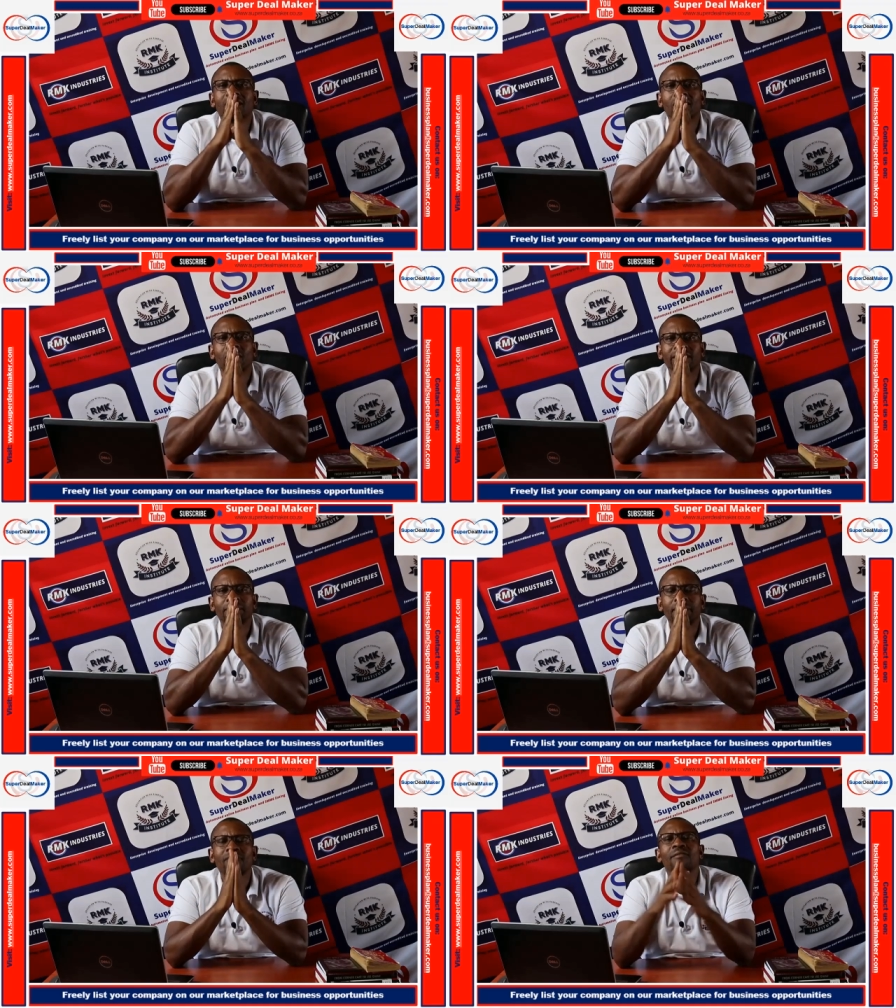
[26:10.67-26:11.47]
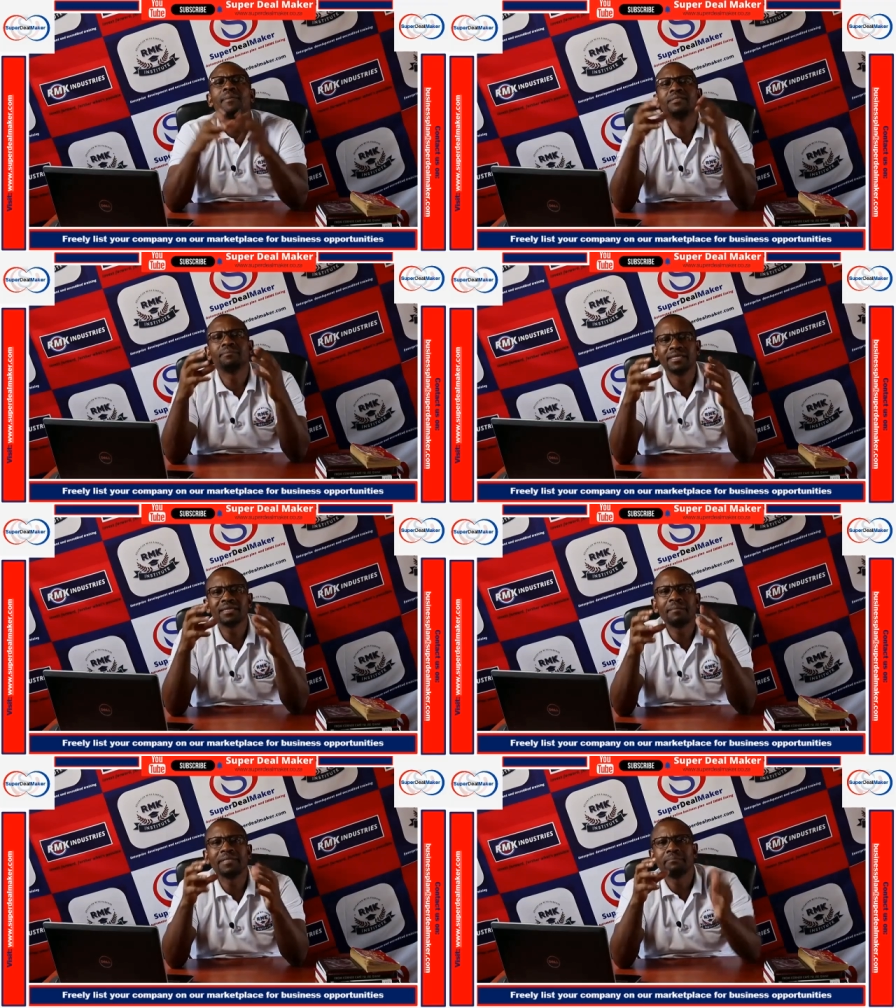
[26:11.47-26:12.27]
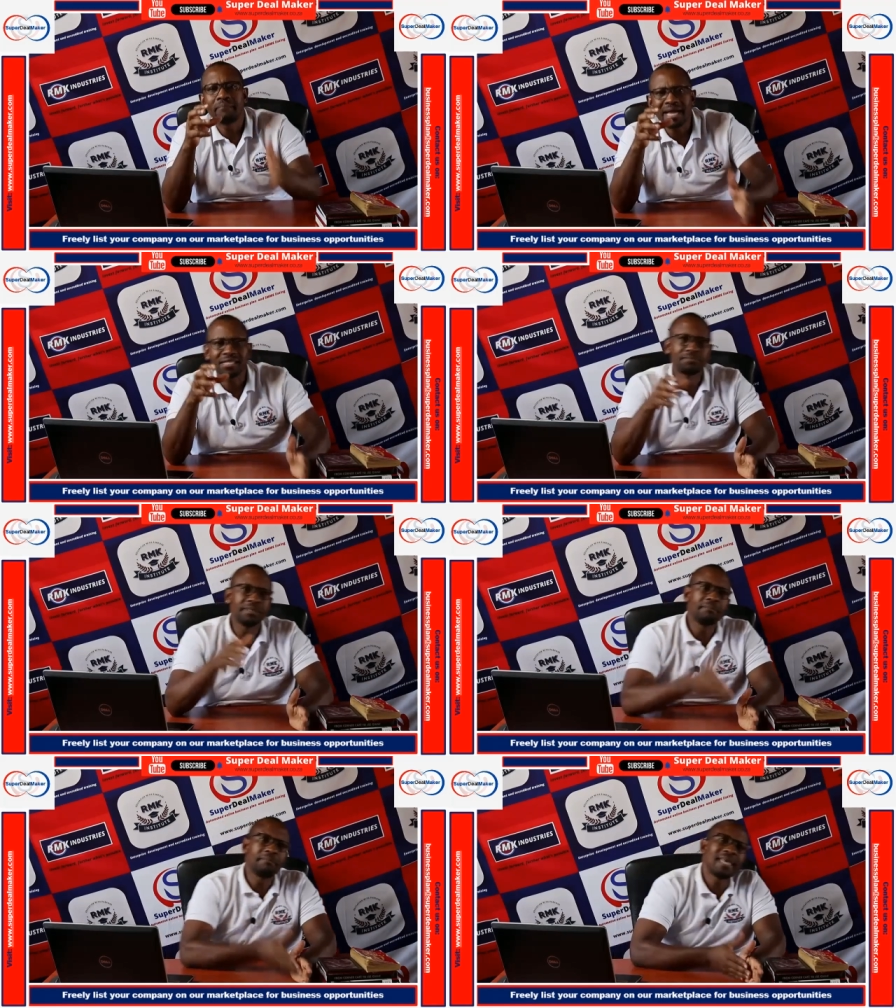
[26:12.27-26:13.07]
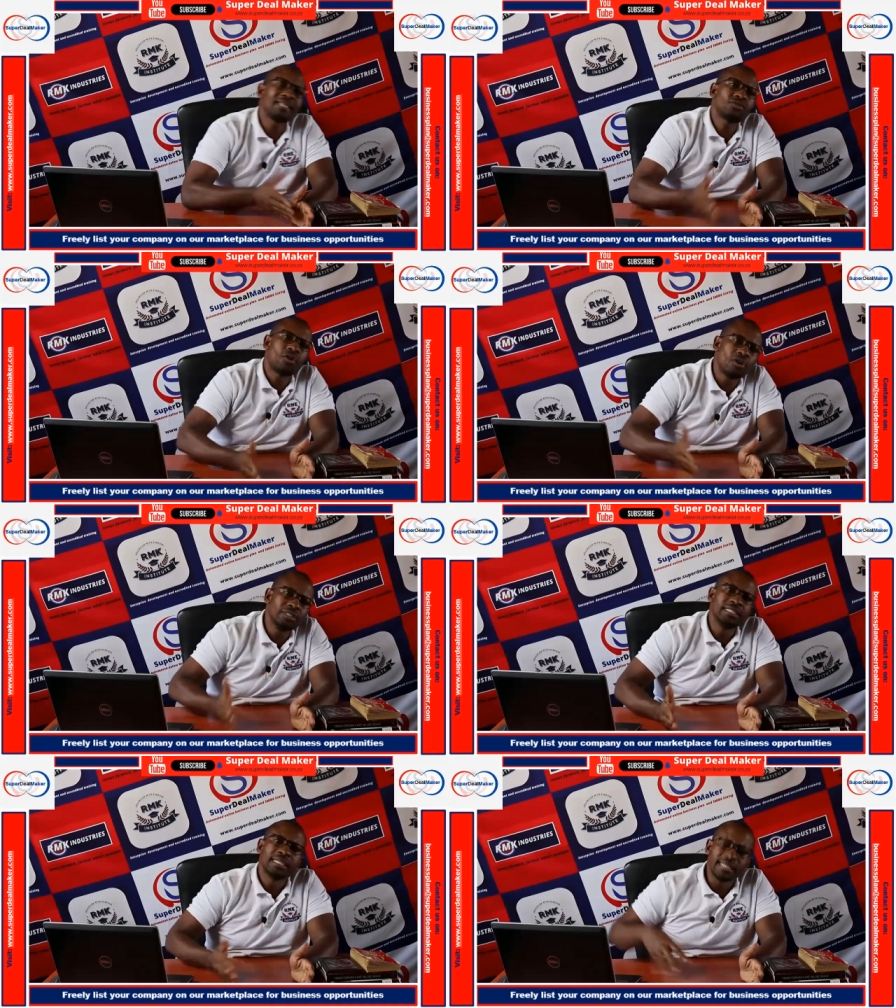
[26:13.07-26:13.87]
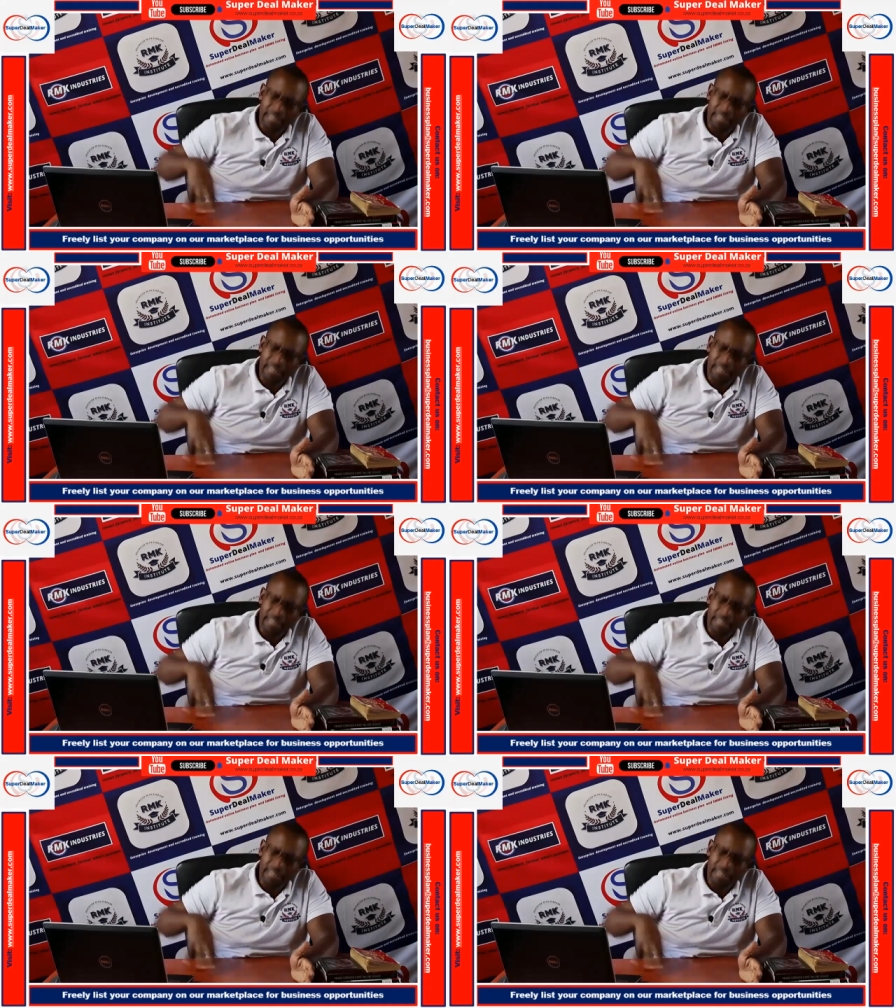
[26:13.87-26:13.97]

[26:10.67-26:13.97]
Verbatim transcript: or the performance measurement must be based on